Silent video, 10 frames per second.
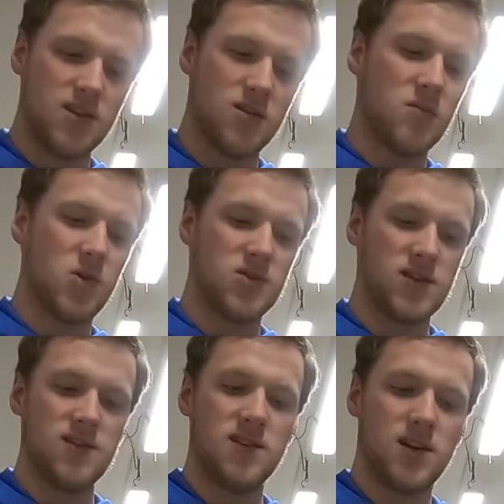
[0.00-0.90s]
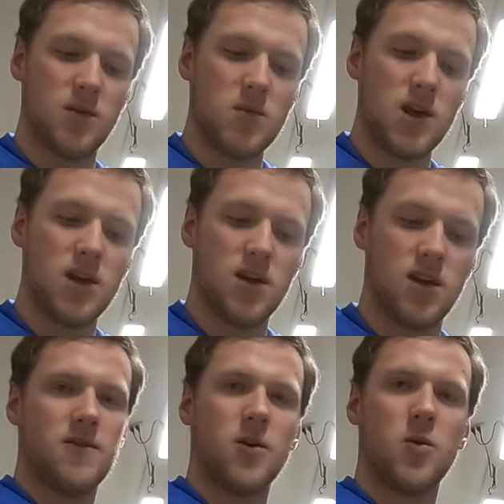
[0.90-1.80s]
They're the most easy to commit.
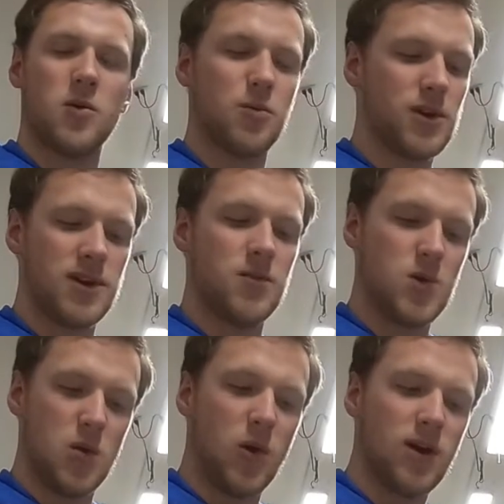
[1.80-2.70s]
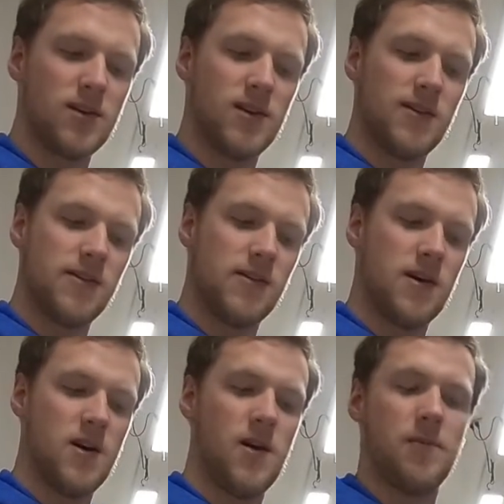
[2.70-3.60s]
So we really need to be aware of these,
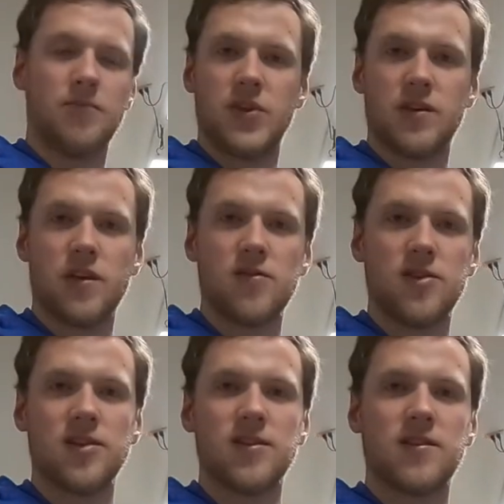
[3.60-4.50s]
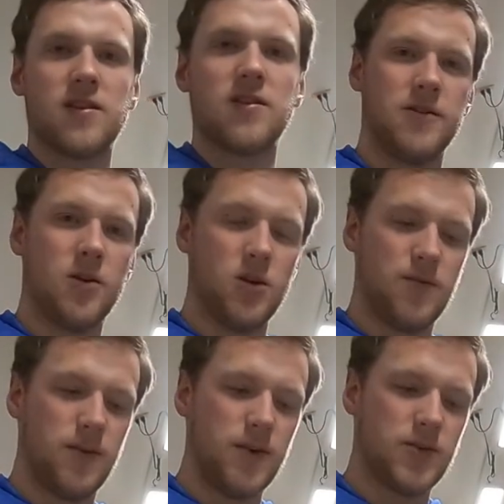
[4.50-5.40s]
the 7 deadly sins. So
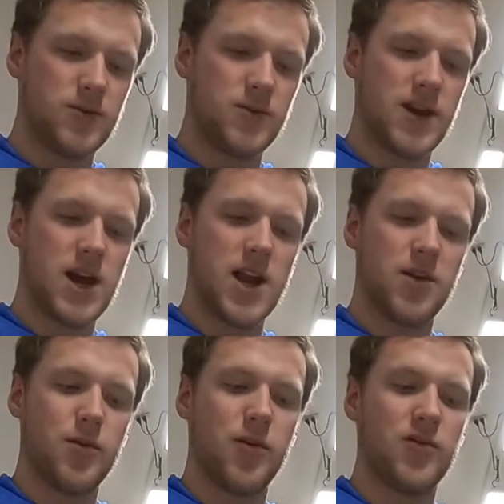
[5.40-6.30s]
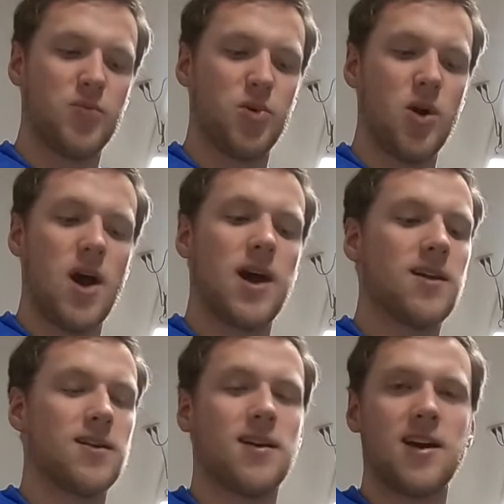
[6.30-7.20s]
the first one we got here is
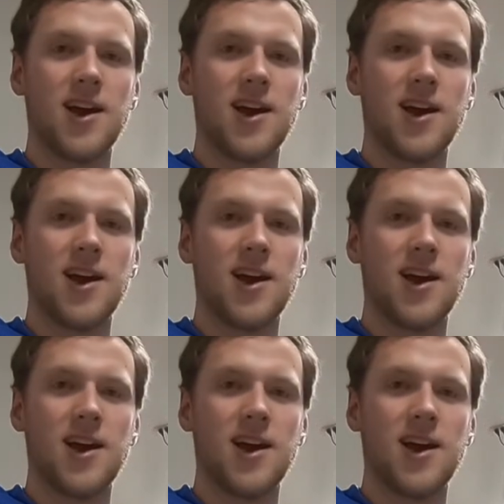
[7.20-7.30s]
pride.